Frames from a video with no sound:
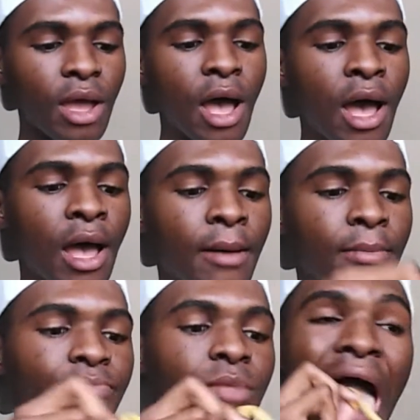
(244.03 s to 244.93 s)

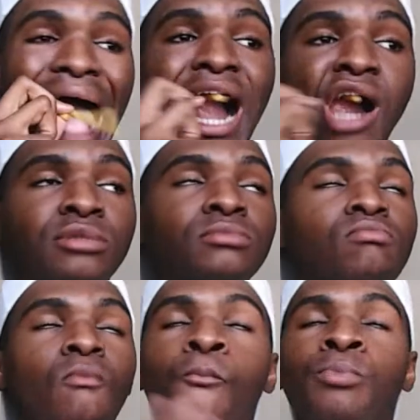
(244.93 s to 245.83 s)

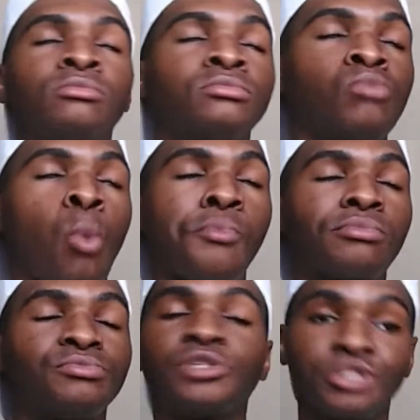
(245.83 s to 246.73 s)

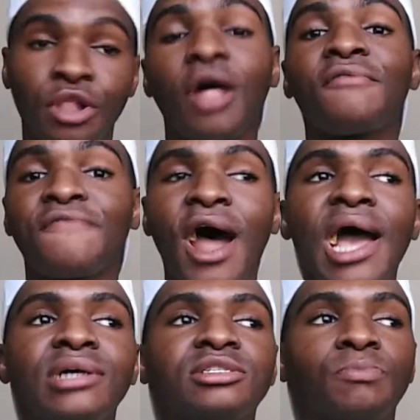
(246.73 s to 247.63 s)
There's a lot of
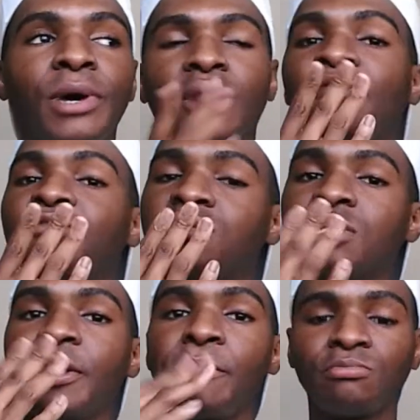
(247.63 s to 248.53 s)
fries, but
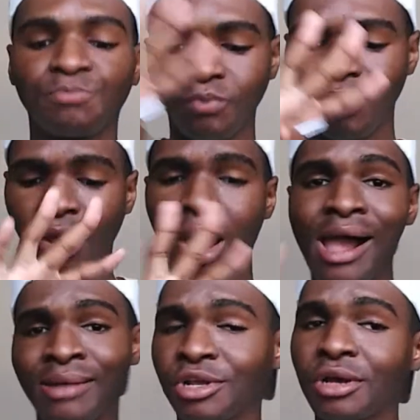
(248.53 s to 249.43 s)
obviously
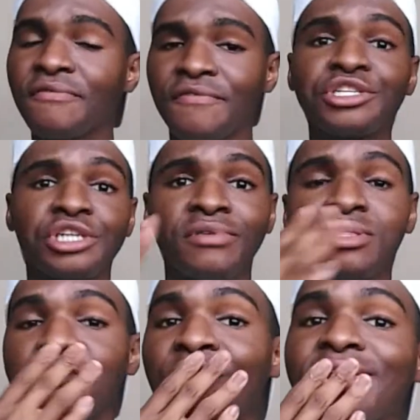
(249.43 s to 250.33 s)
I'm not gonna finish
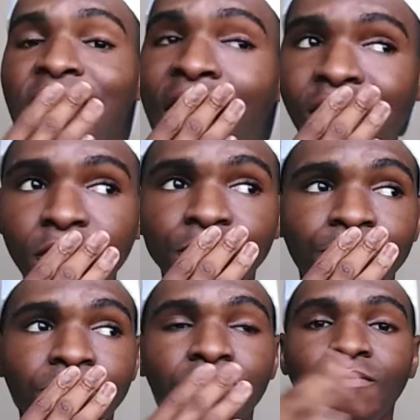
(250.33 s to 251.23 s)
everything right
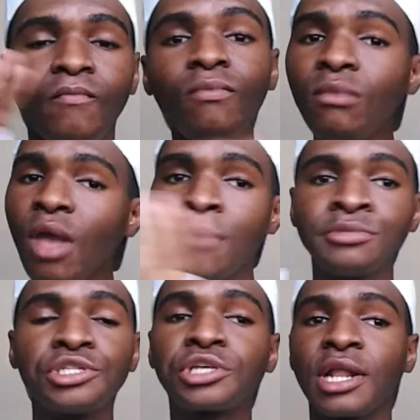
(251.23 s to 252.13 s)
now. I'm
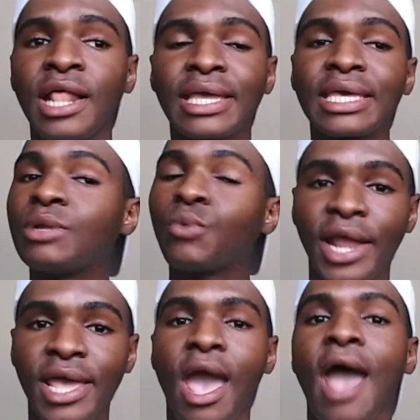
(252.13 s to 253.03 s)
just gonna like eat what
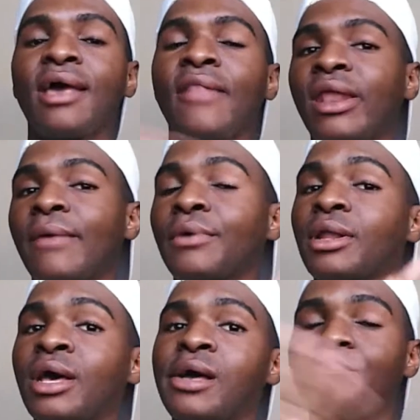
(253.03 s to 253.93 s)
I can and then I'm
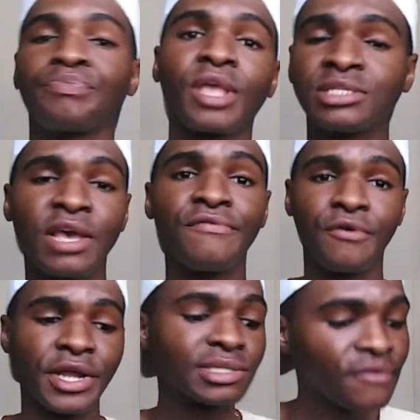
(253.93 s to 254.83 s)
gonna save the
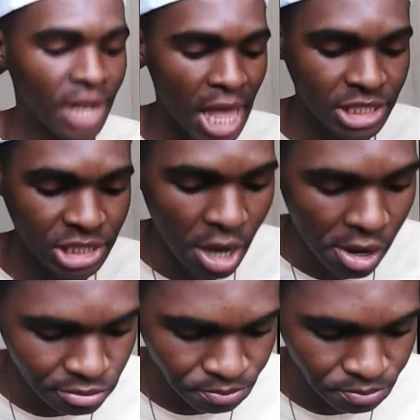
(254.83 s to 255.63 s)
rest for later.